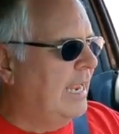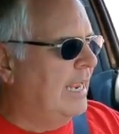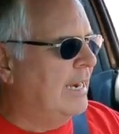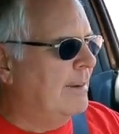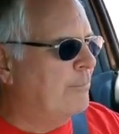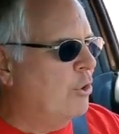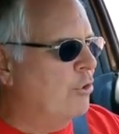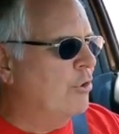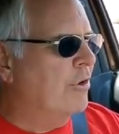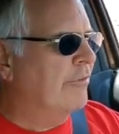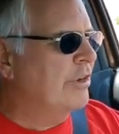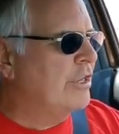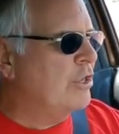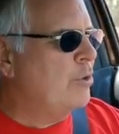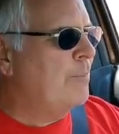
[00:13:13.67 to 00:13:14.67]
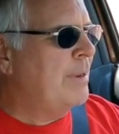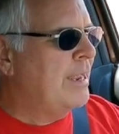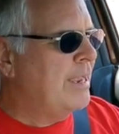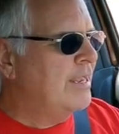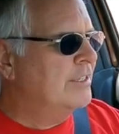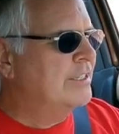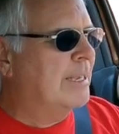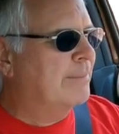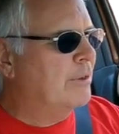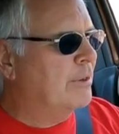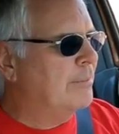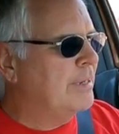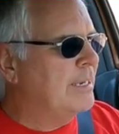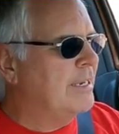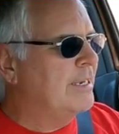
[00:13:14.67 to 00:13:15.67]
and I'm going over to UPS. I'm
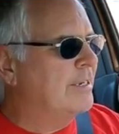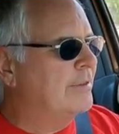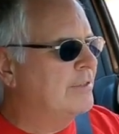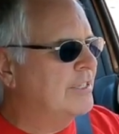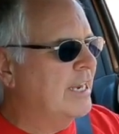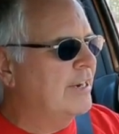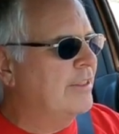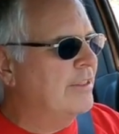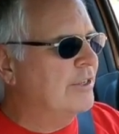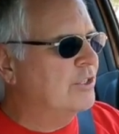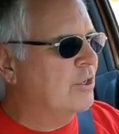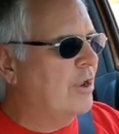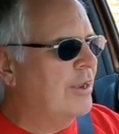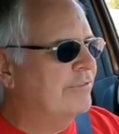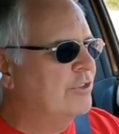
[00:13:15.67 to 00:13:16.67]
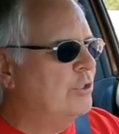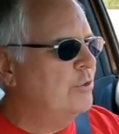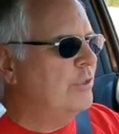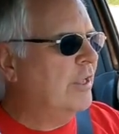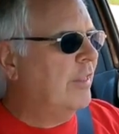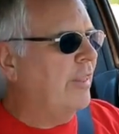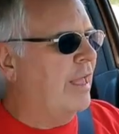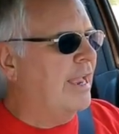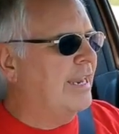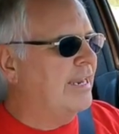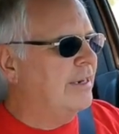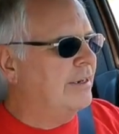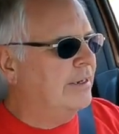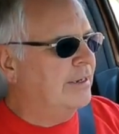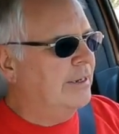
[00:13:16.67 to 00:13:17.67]
going to be sending this off to the
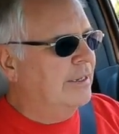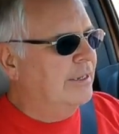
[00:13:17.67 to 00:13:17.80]
client